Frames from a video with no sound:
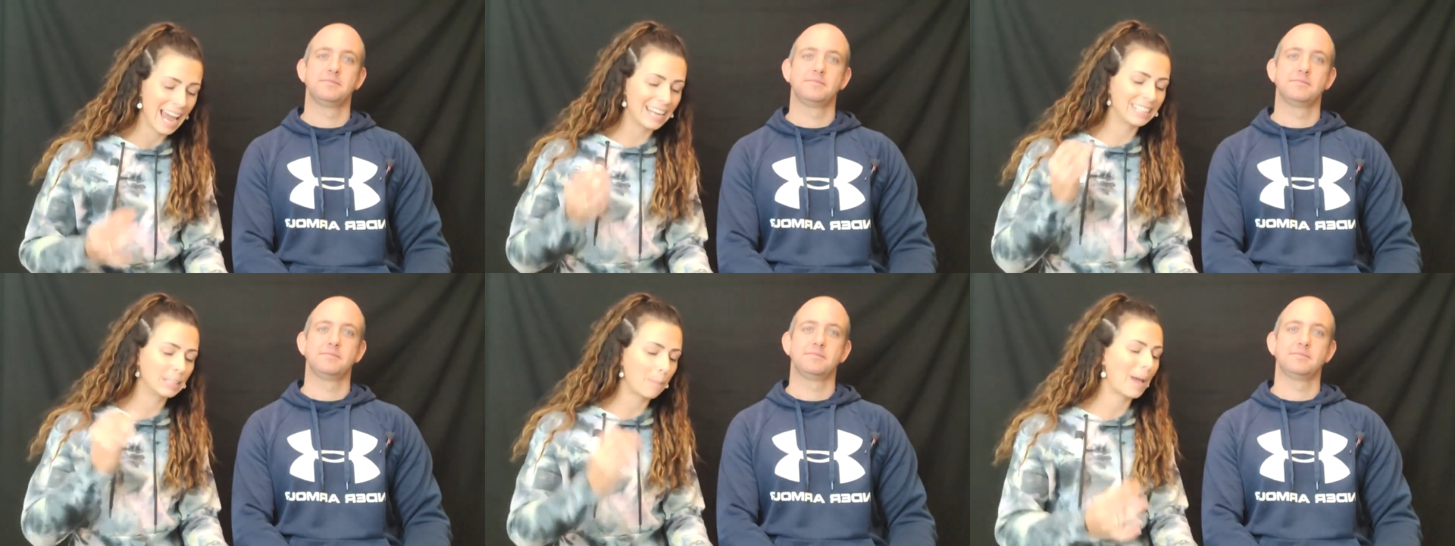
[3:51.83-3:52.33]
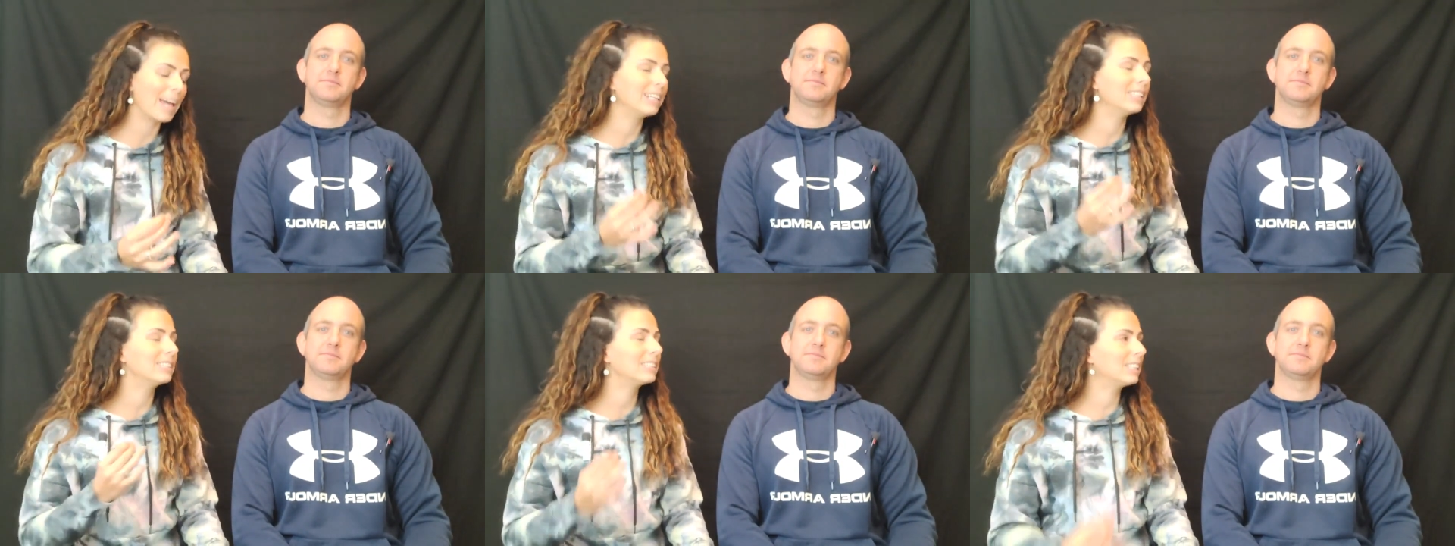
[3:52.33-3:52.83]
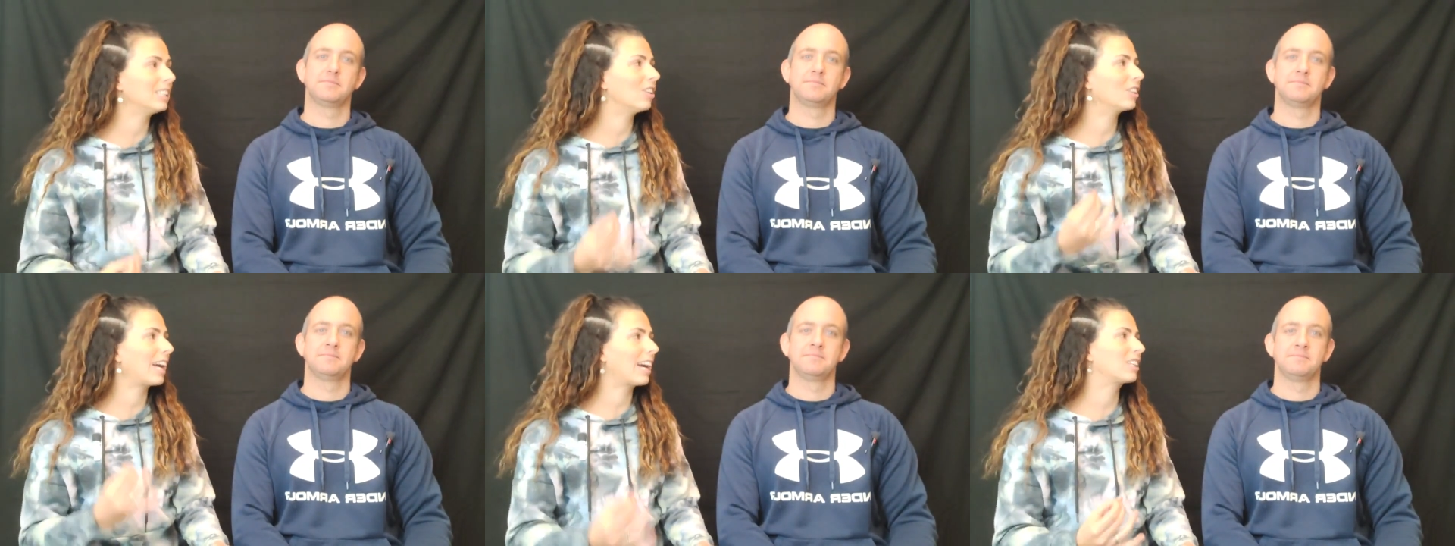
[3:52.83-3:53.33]
Speaker 1: and a dependency
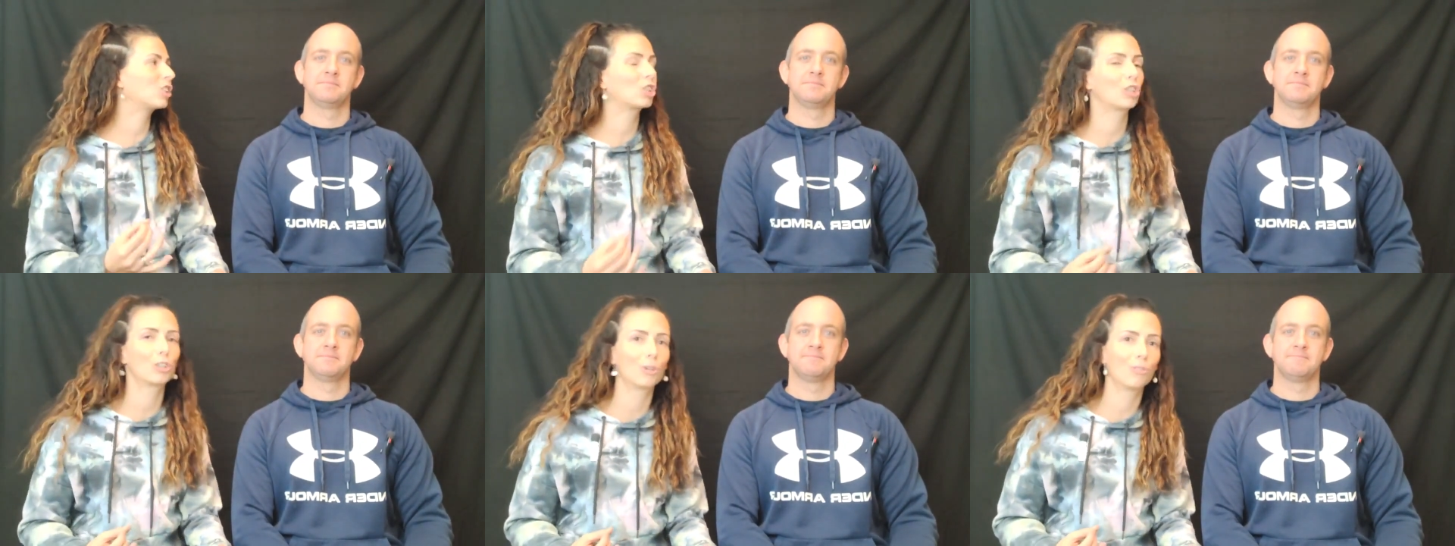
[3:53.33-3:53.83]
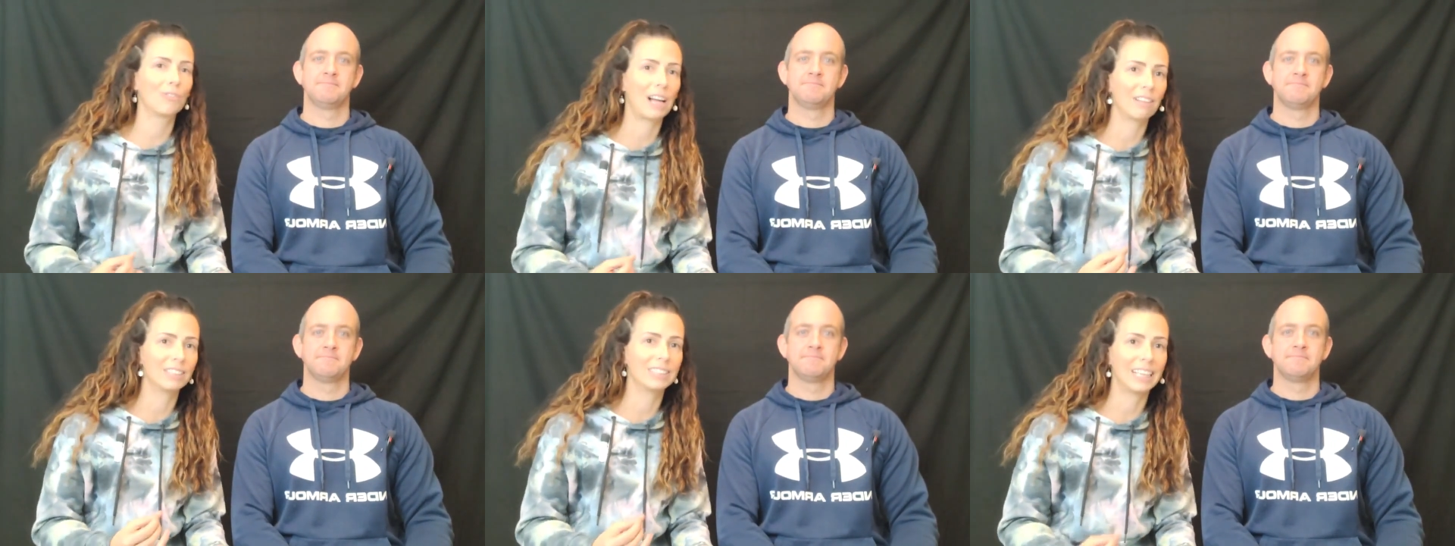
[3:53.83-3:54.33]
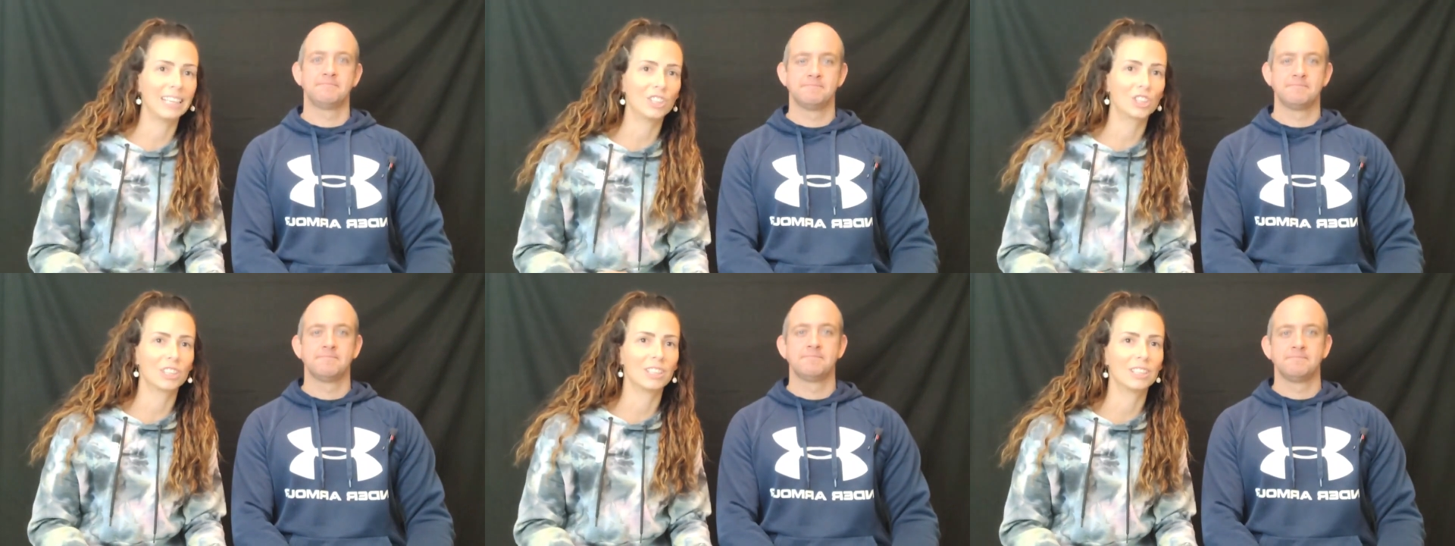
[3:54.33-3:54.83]
on external
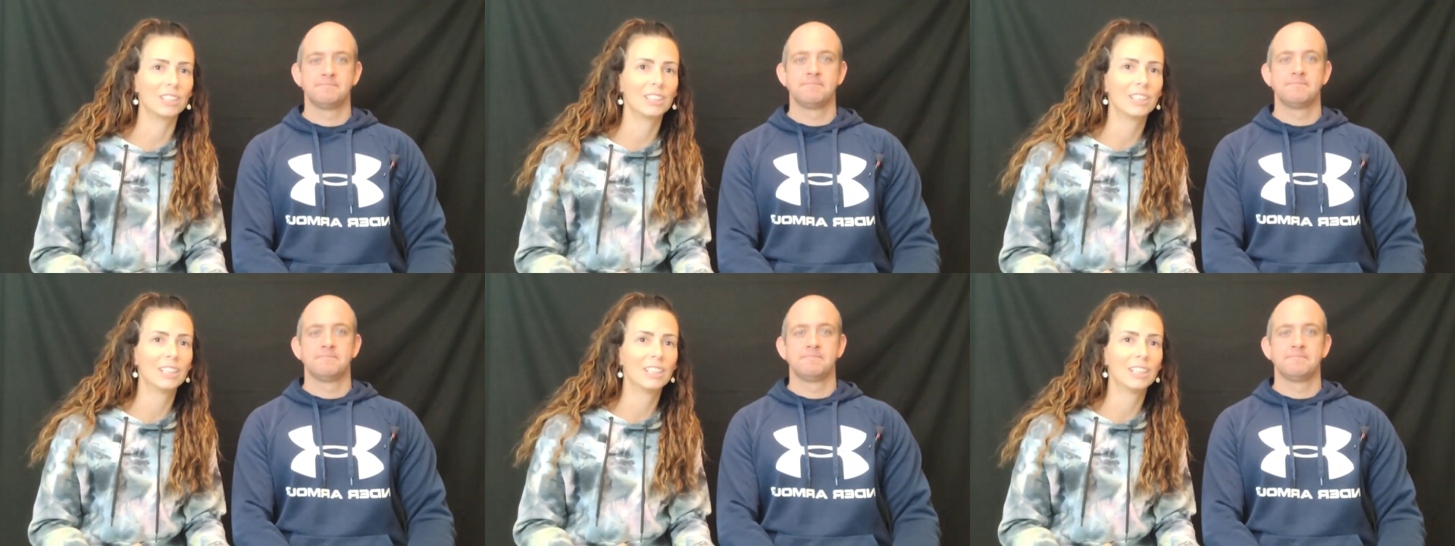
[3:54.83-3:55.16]
validation.